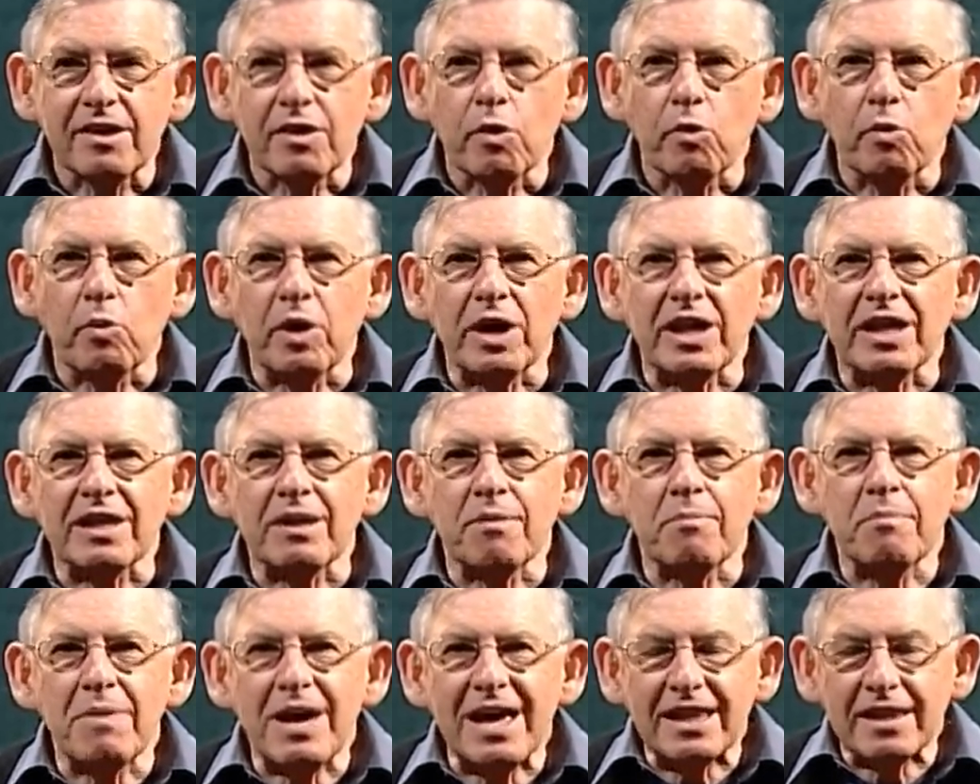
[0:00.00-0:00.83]
where the
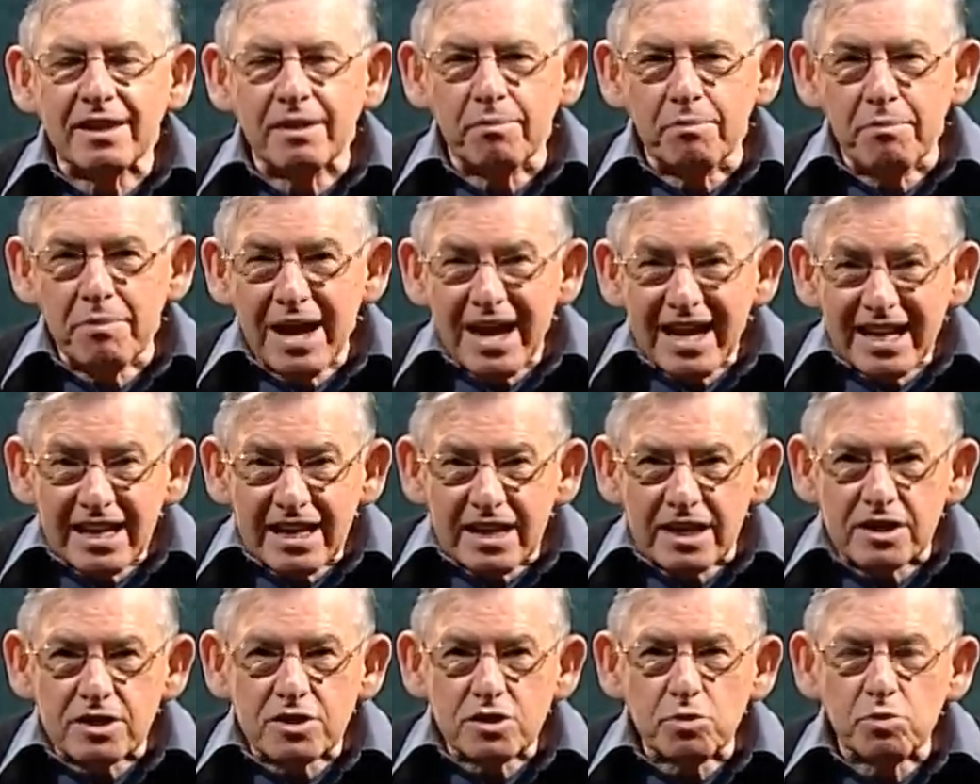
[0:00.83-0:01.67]

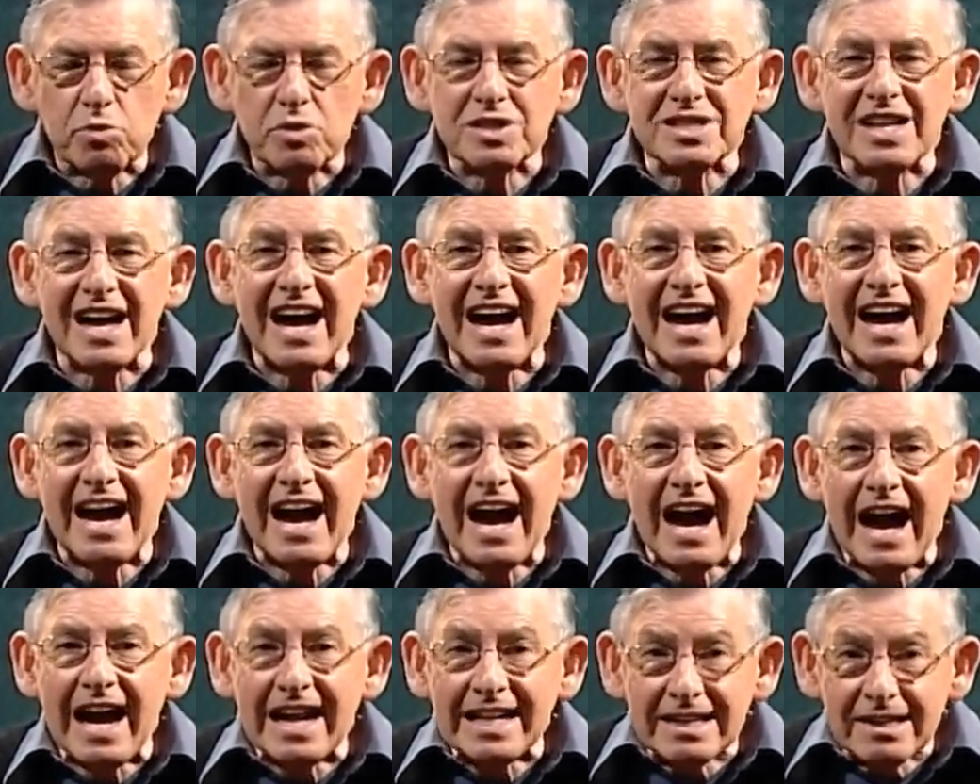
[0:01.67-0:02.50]
mathematics was
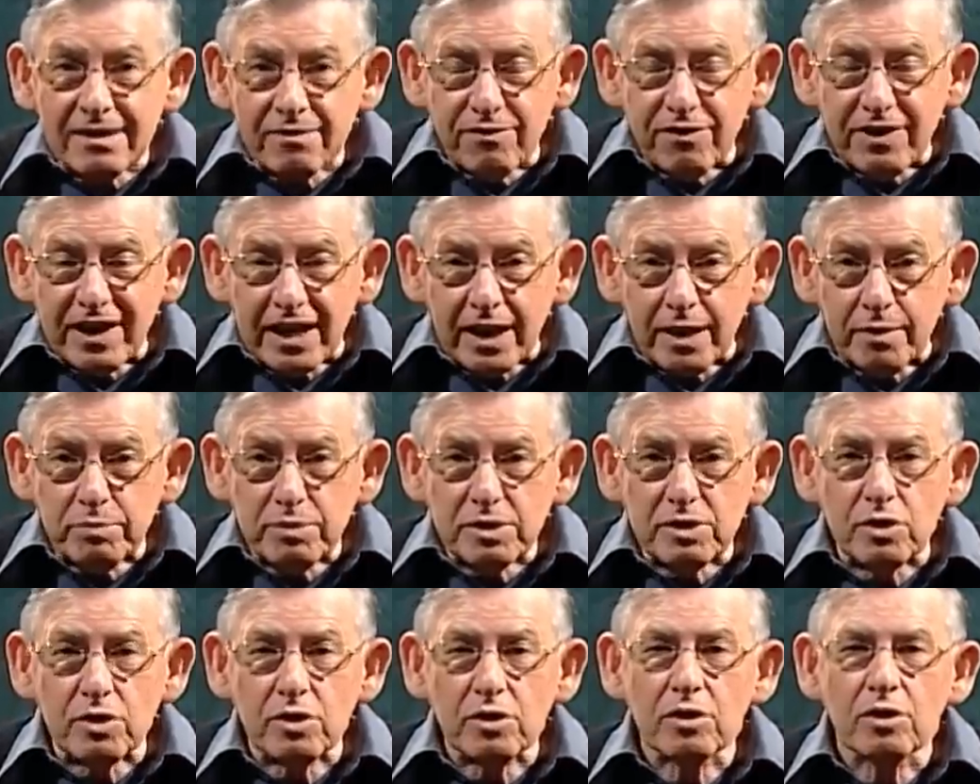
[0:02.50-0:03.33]

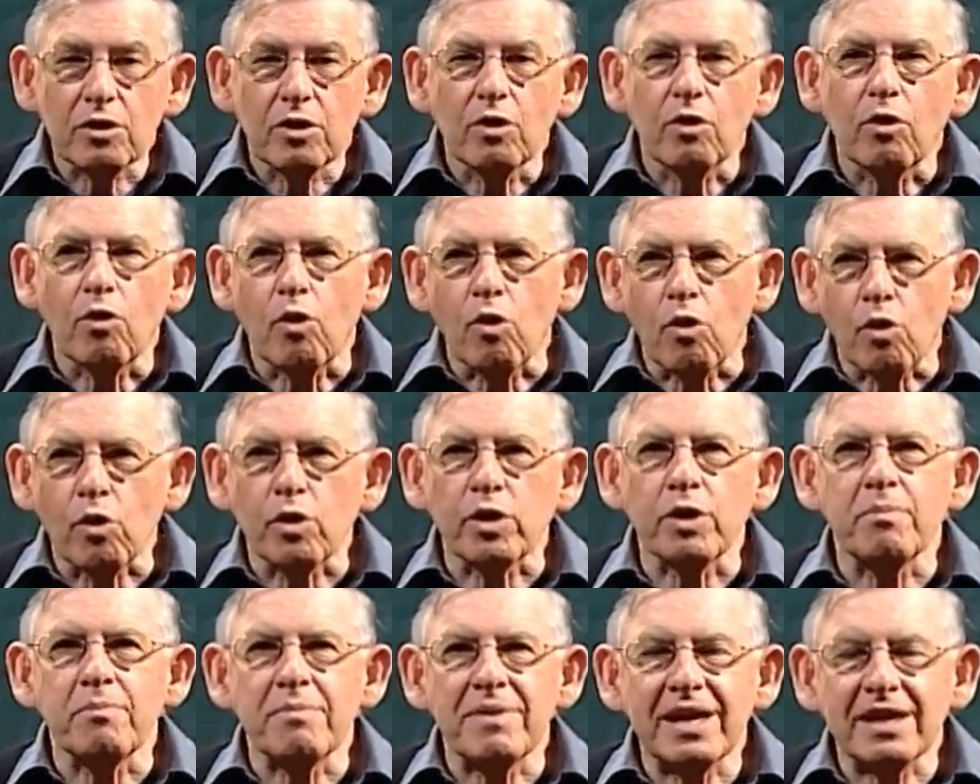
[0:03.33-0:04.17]
undeveloped or
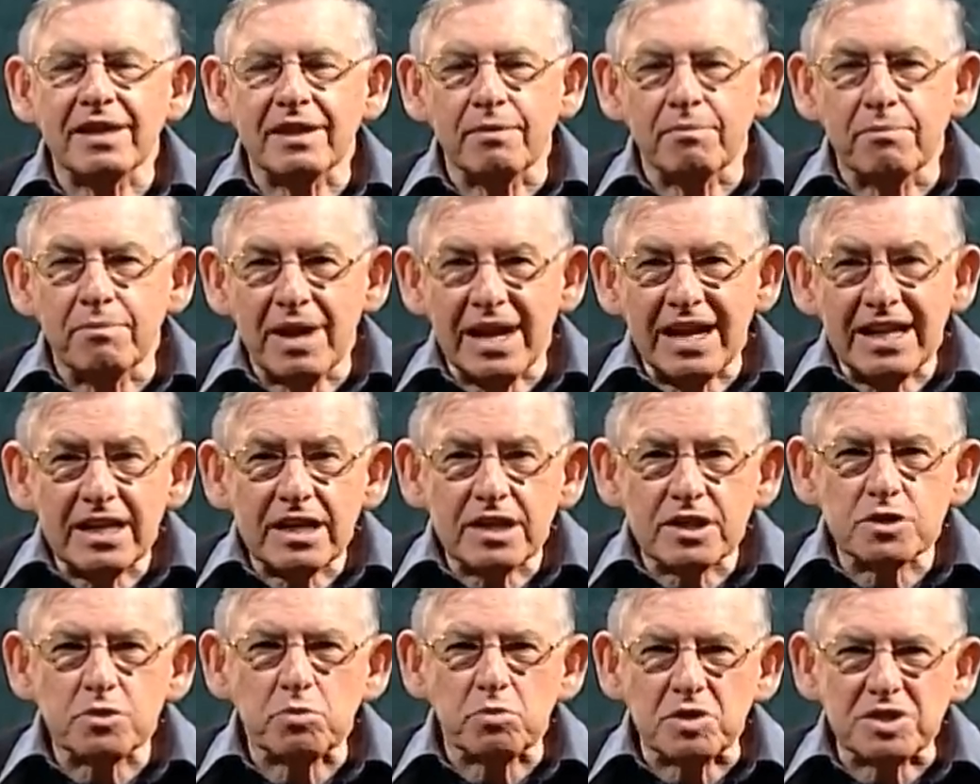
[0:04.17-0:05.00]
the
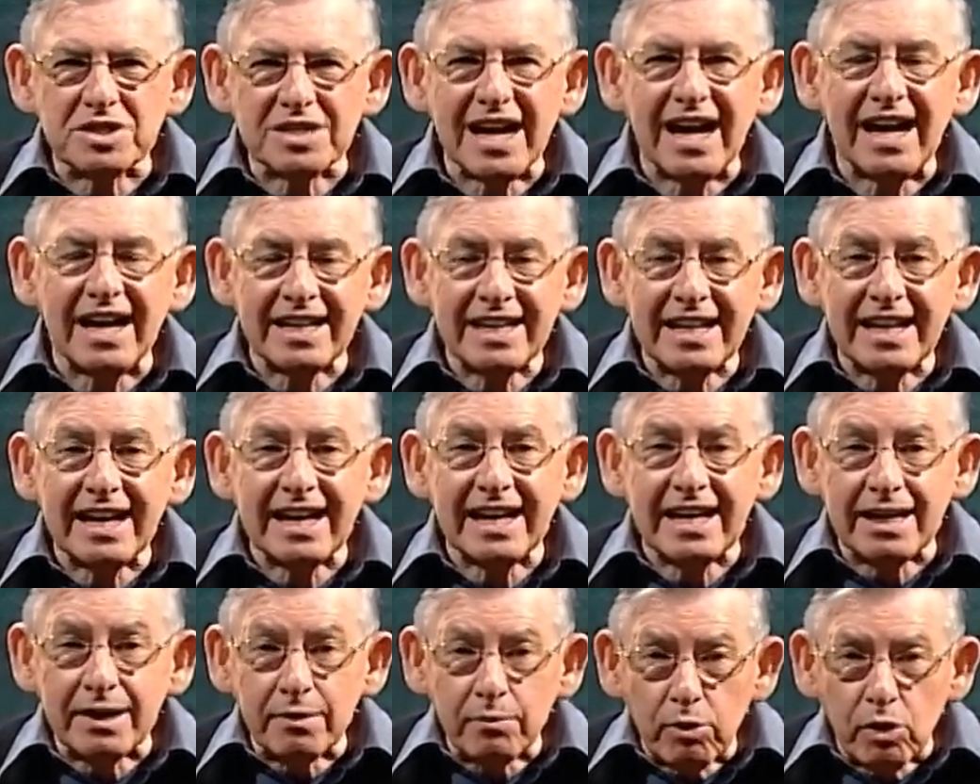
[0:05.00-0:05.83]
mathematics was
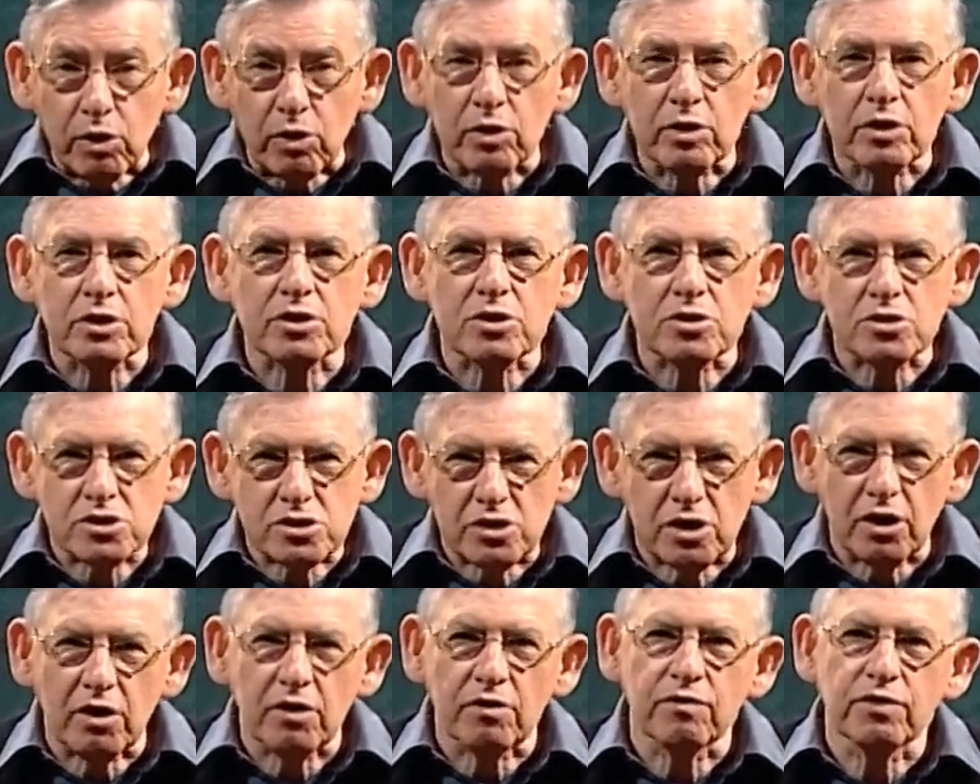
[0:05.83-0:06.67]
unable to
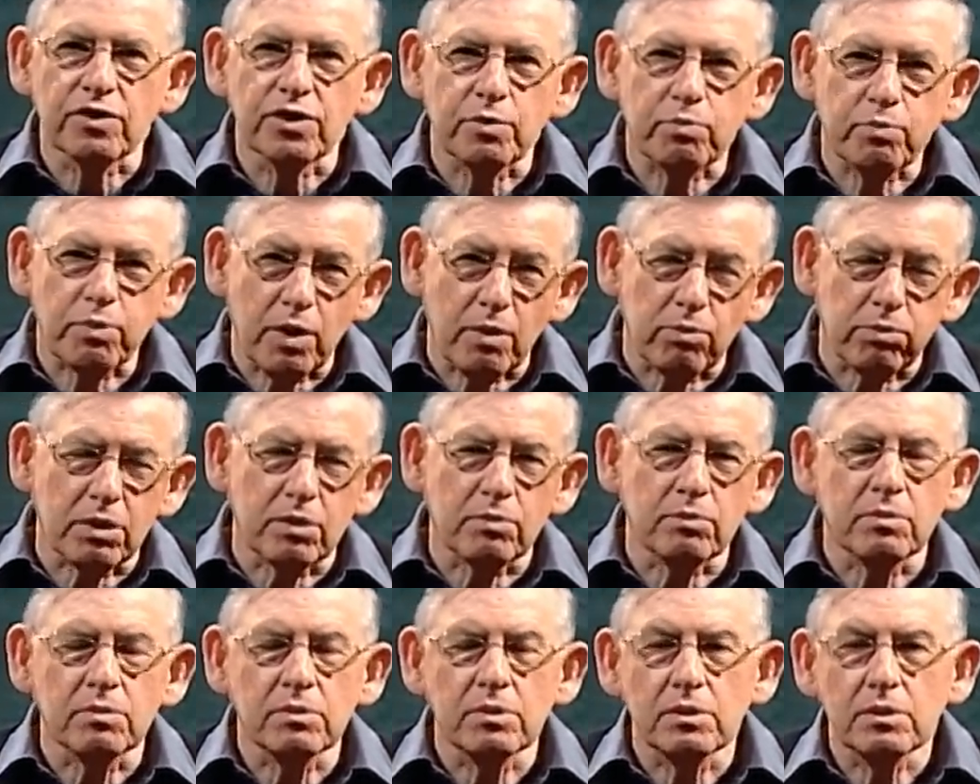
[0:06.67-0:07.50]
solve the problem.